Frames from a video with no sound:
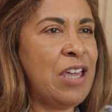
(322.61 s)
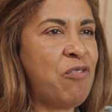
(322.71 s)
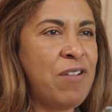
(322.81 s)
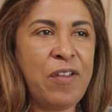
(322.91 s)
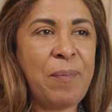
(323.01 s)

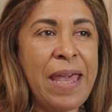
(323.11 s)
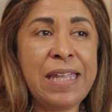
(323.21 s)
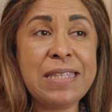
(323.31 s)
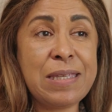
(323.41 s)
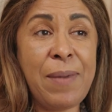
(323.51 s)
horrific
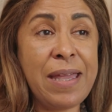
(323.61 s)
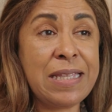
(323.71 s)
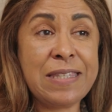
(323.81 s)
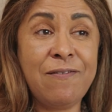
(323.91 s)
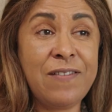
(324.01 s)
pains in my
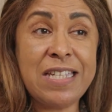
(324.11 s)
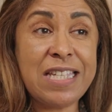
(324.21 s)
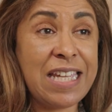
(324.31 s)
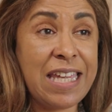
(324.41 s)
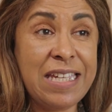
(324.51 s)
hands and feet
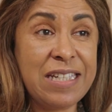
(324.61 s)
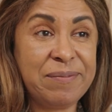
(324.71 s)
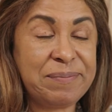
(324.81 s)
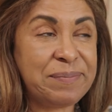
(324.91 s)
as a kid.